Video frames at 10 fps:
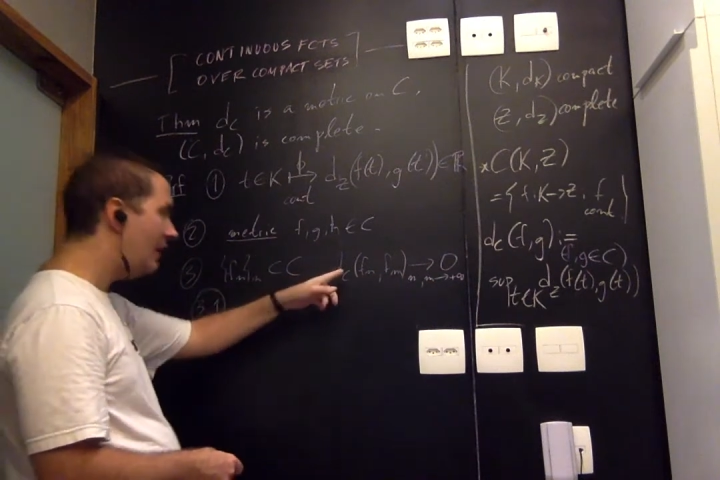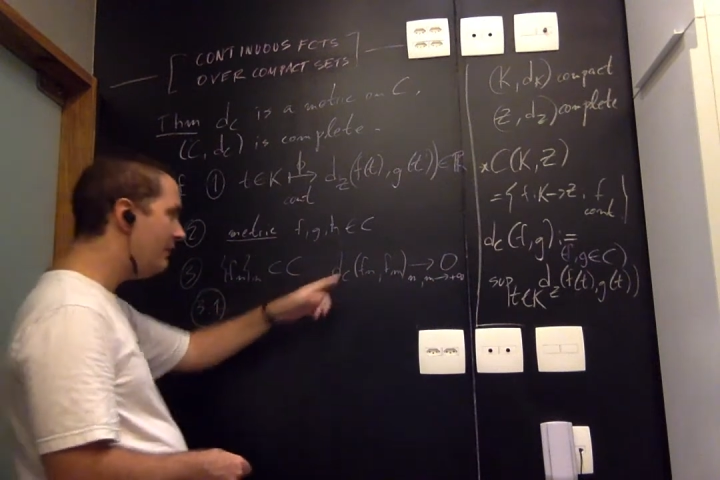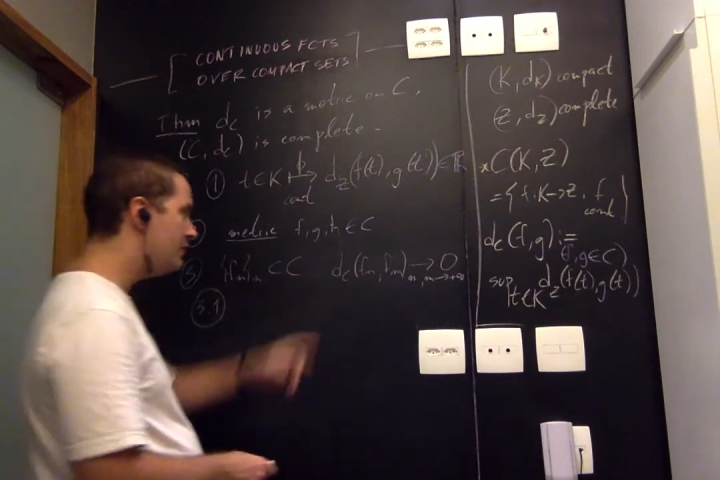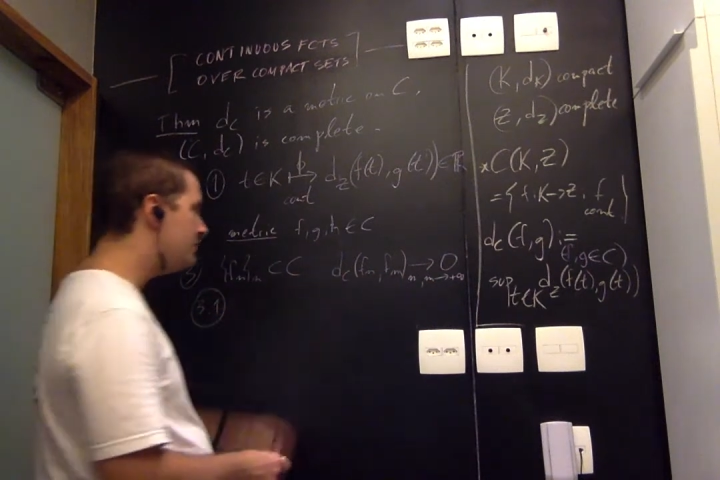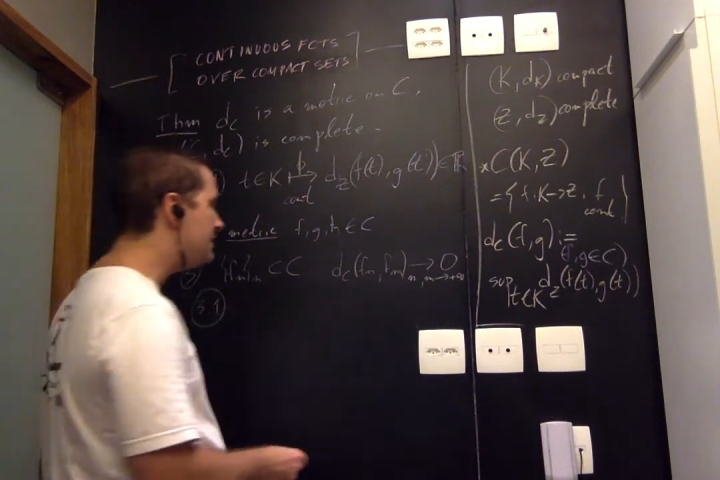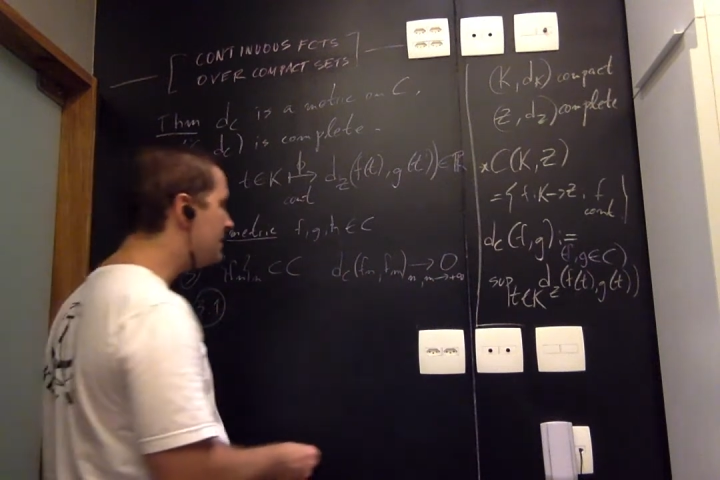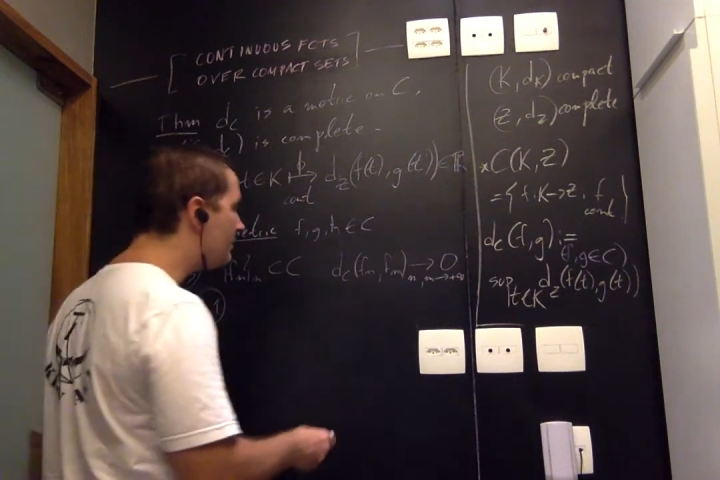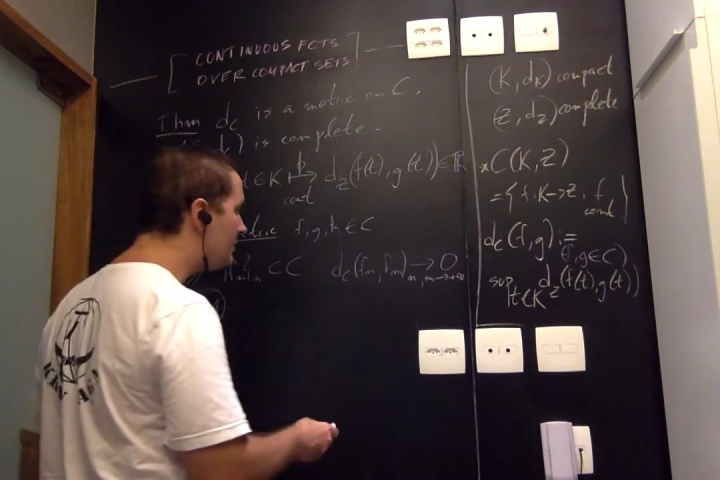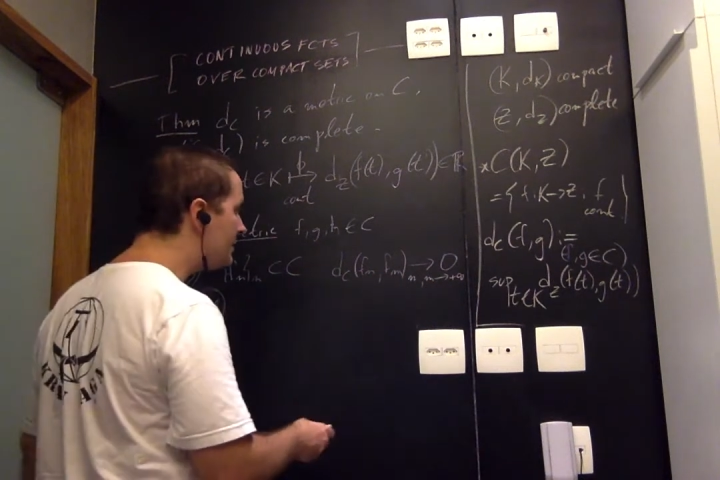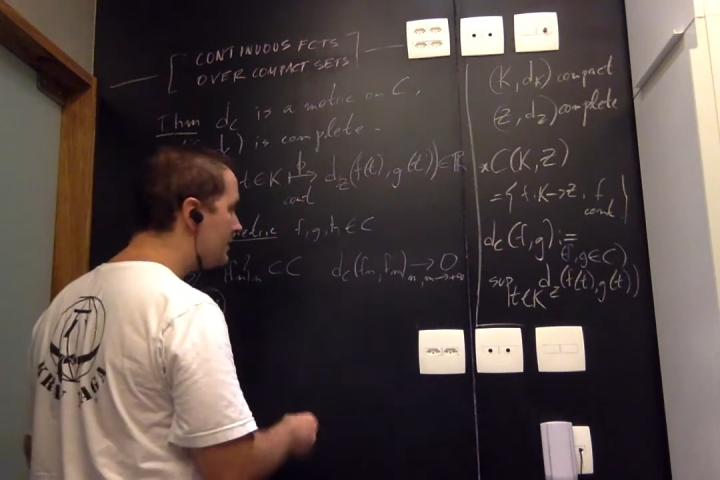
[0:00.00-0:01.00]
have a Cauchy
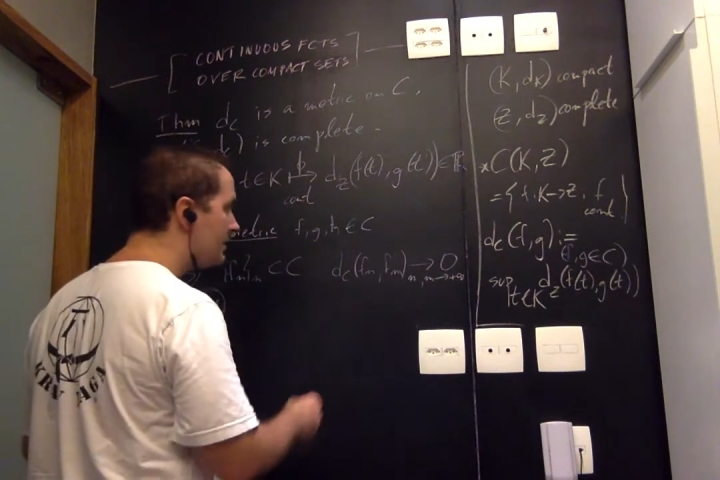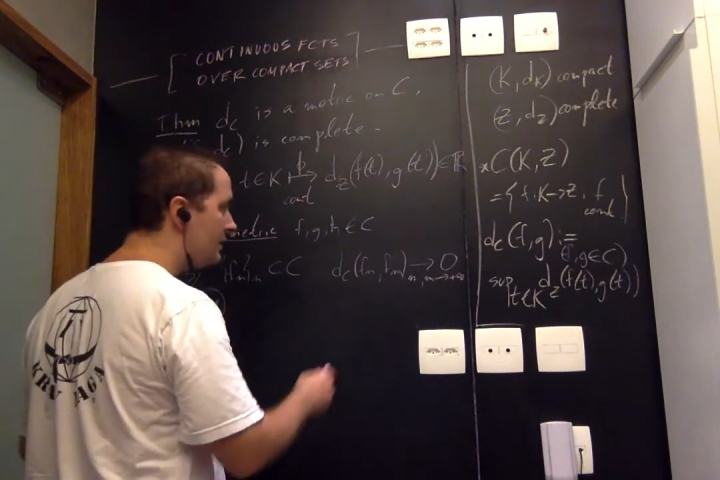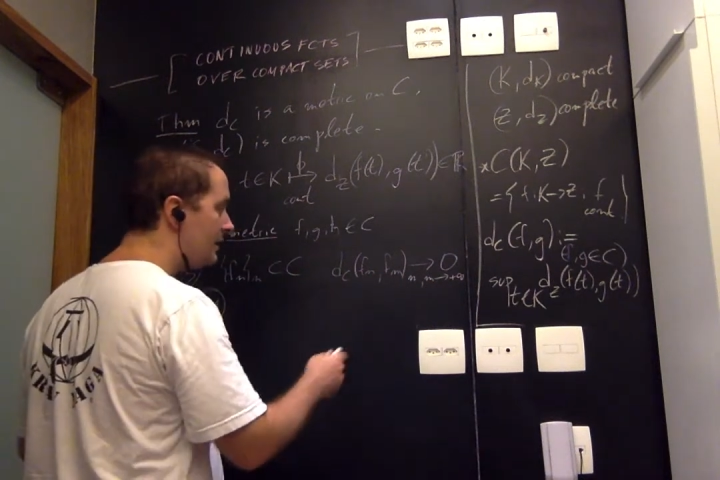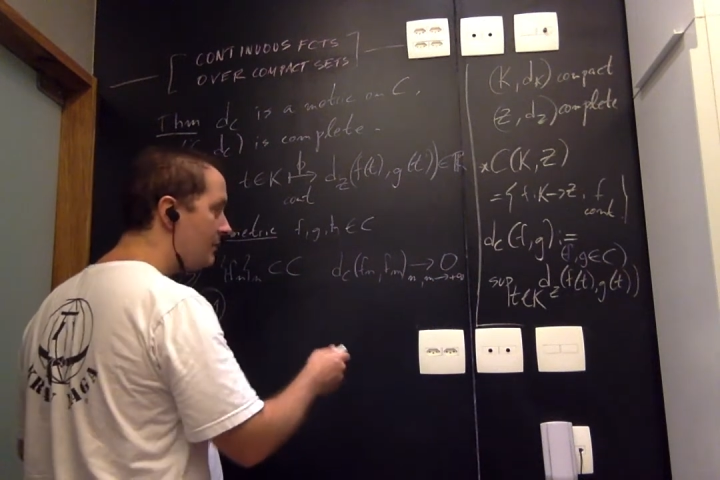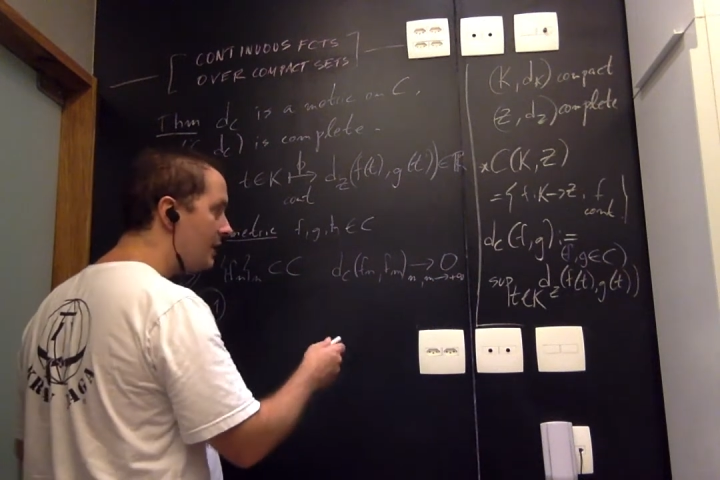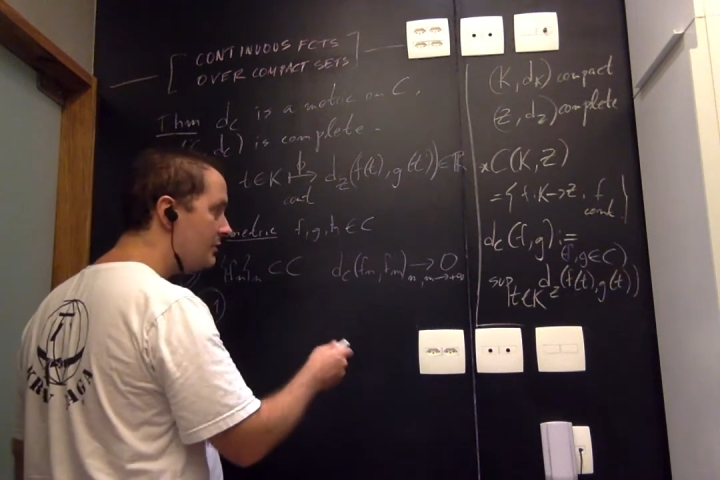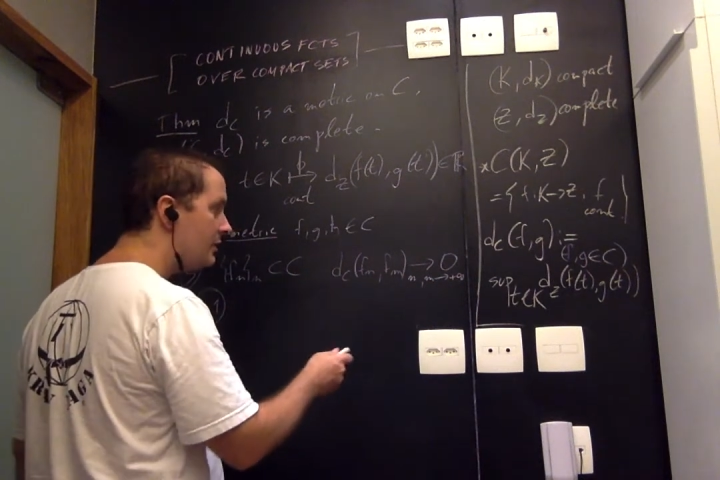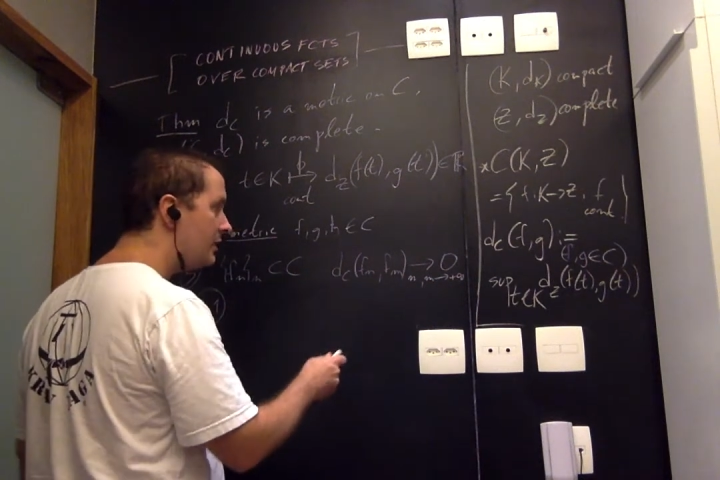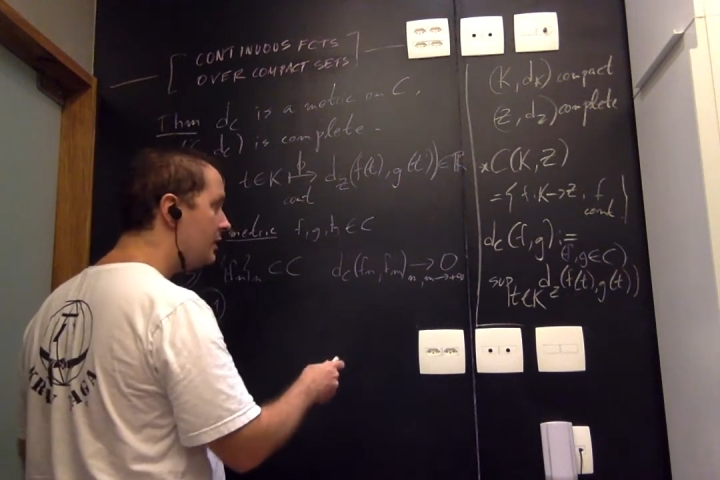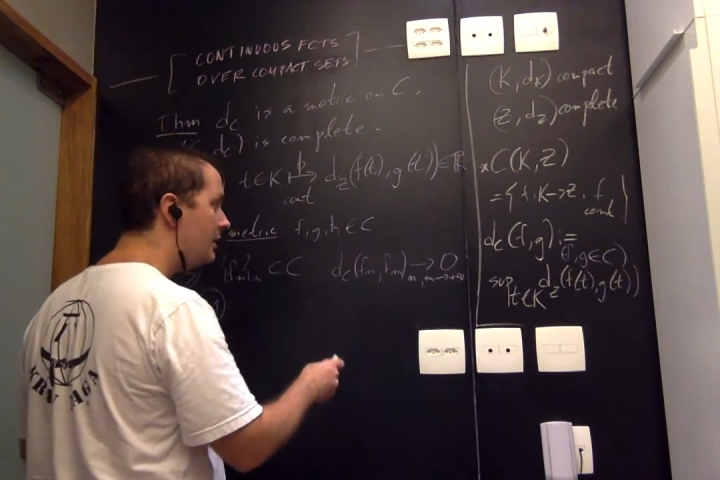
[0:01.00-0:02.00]
sequence in that
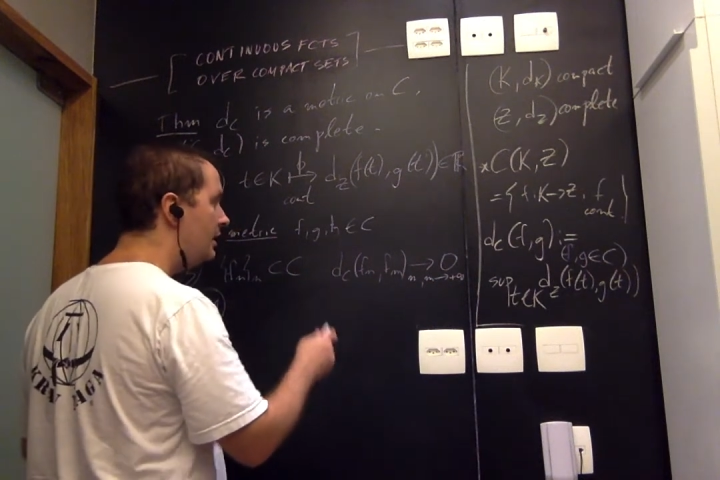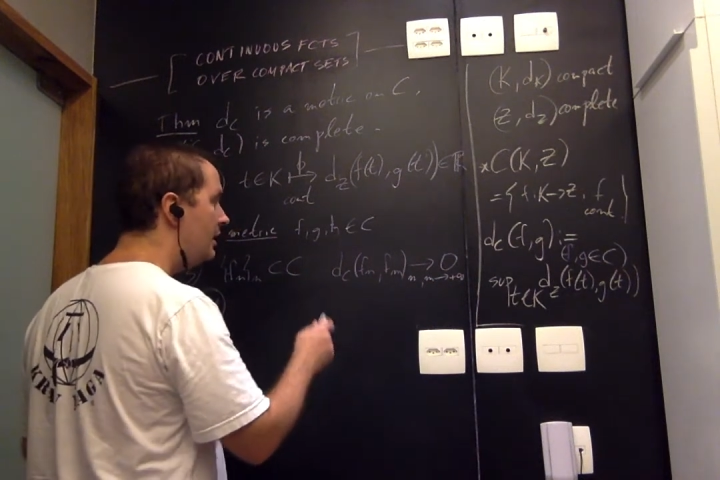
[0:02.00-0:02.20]
metric,